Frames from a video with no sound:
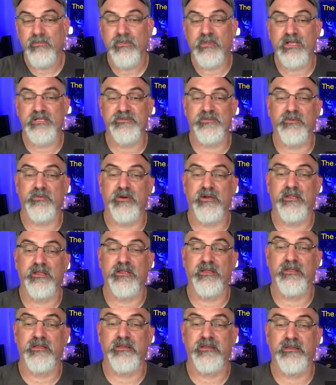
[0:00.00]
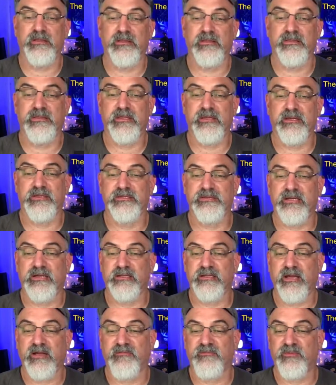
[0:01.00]
That's been one of the things.
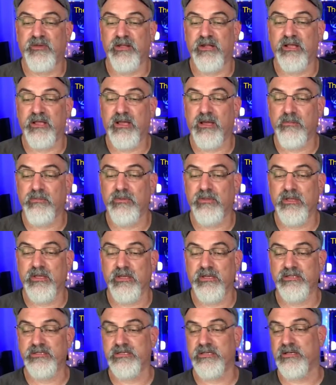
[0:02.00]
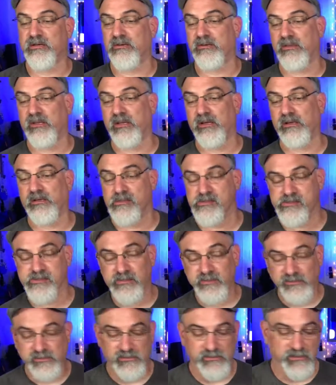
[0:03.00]
I've played a couple gigs here and there,
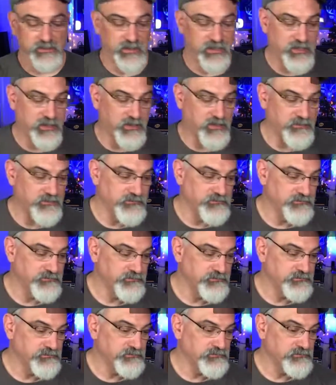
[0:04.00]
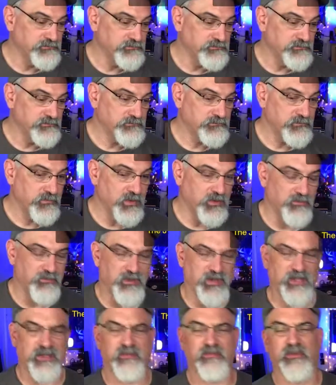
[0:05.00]
um,
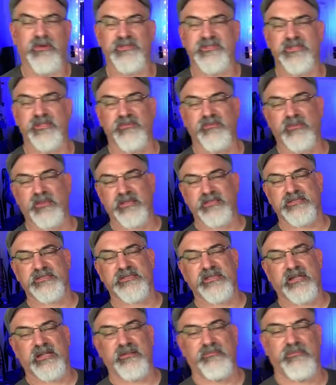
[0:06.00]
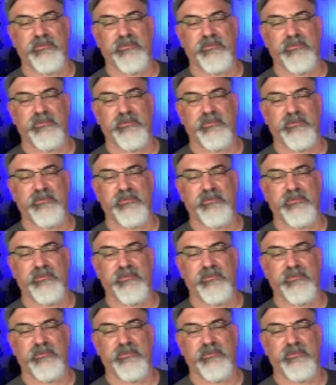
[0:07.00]
but most of the places that I